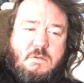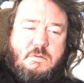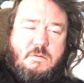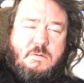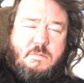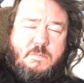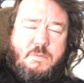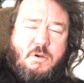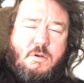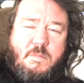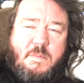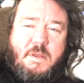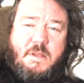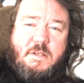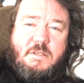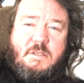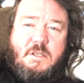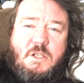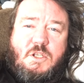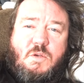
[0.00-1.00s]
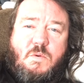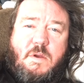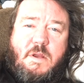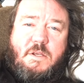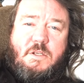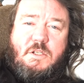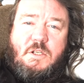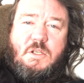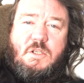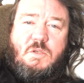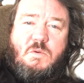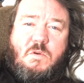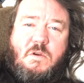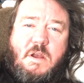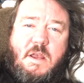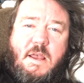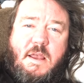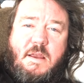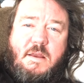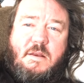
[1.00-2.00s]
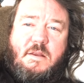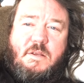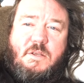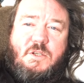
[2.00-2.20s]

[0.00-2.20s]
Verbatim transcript: to put me in situations where I had to